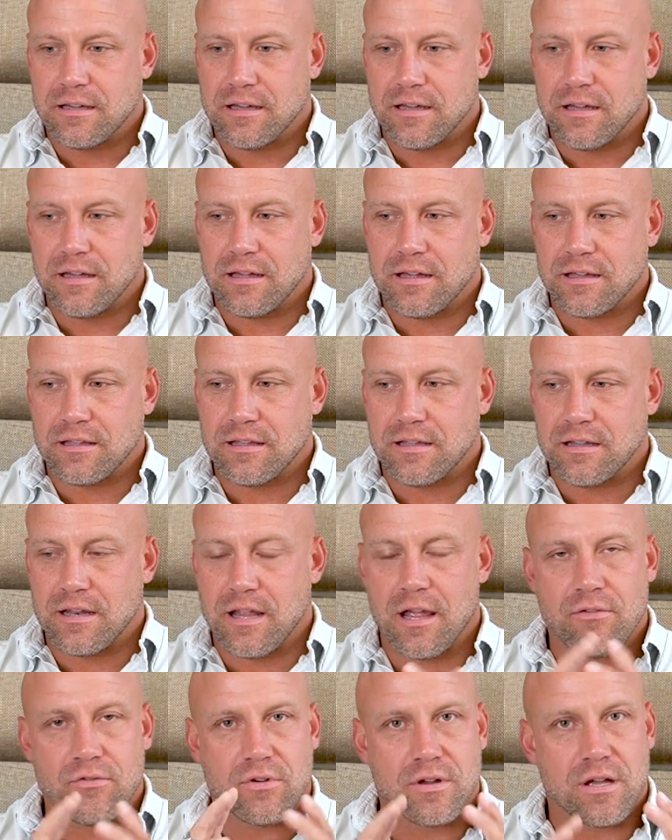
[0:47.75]

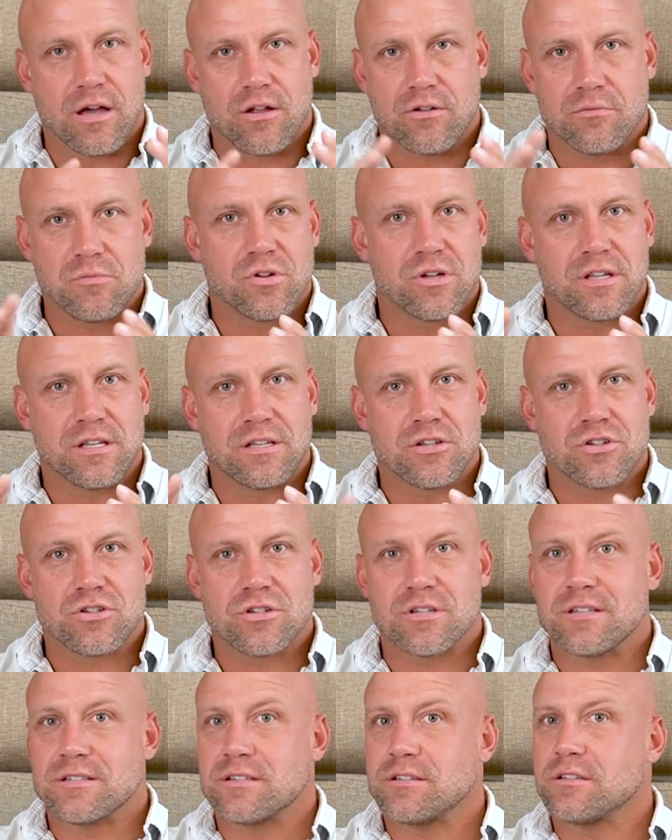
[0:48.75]
Again, every autoimmune
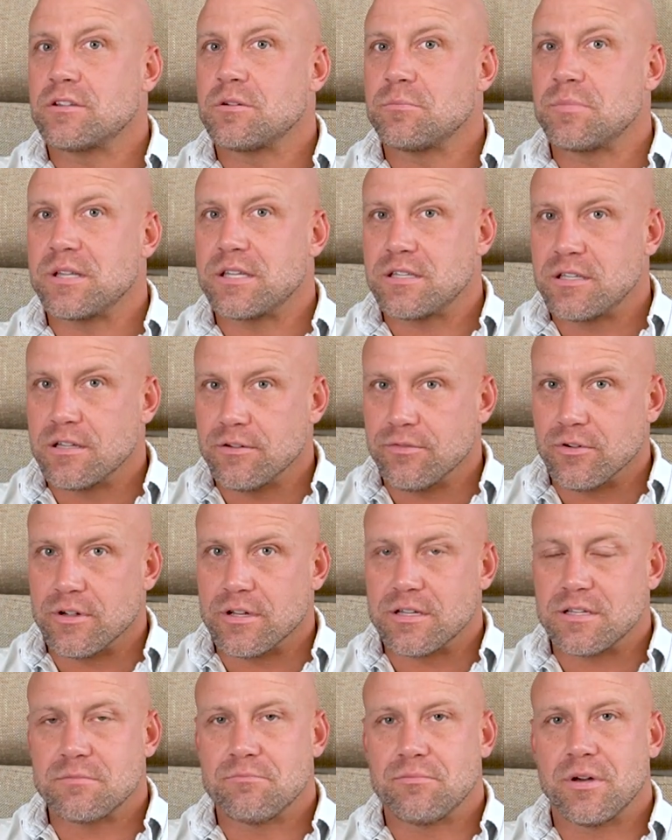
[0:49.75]
condition is a little bit
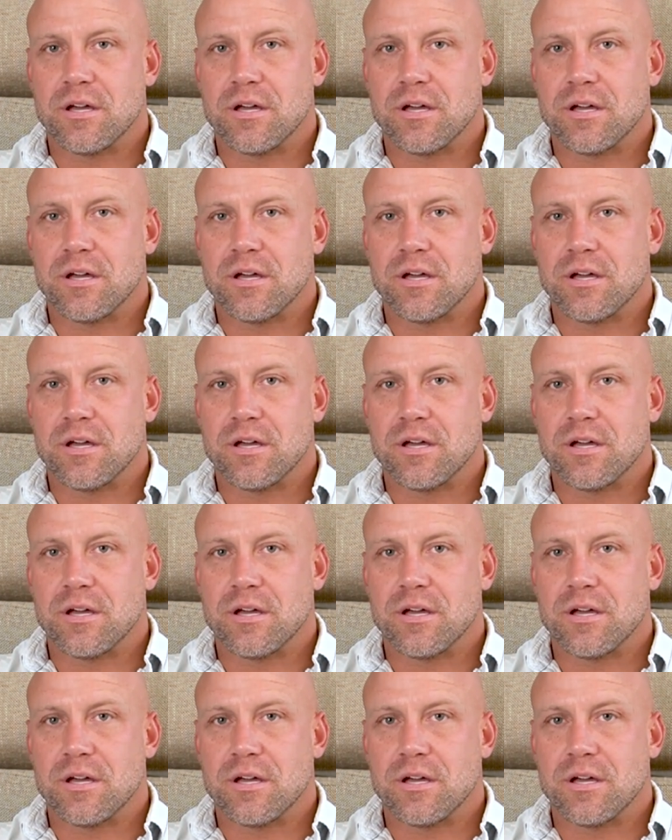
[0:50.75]
different,